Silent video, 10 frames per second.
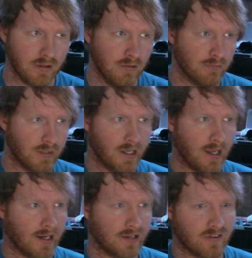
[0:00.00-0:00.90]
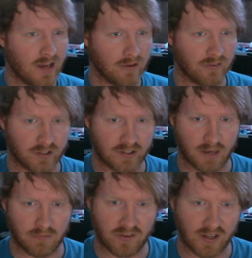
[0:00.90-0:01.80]
but I guess now is a good
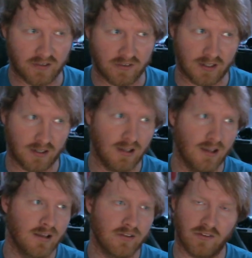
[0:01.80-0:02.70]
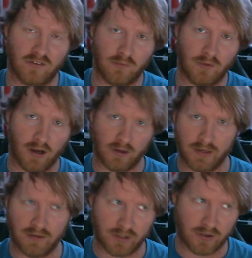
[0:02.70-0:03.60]
time to say as any, since I'm not gonna be
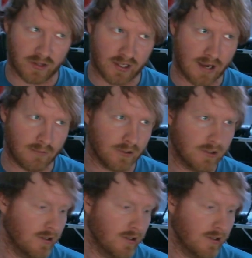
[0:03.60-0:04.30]
able to go to the gambler.